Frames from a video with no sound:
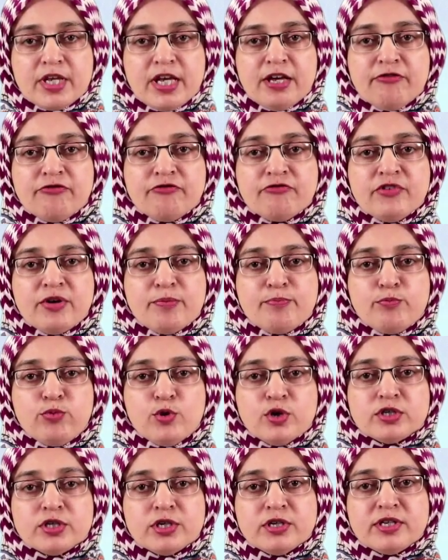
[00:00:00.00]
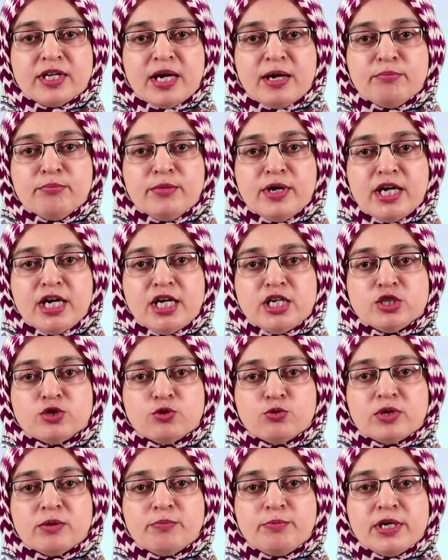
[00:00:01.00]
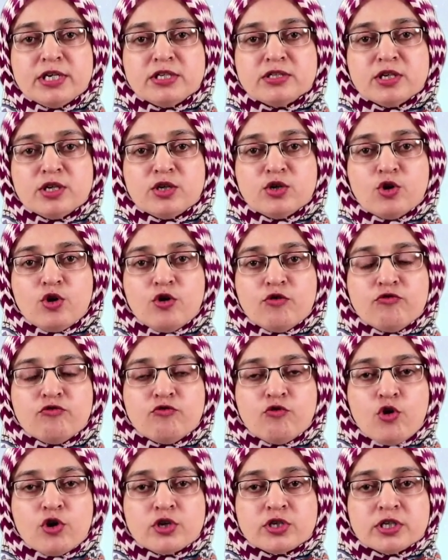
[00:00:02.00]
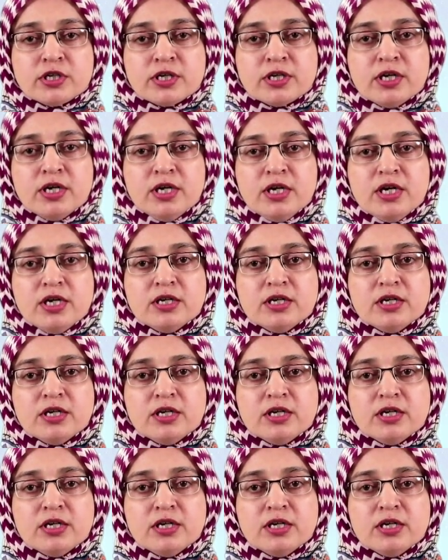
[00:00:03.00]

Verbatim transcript: If we put them into the basin of water,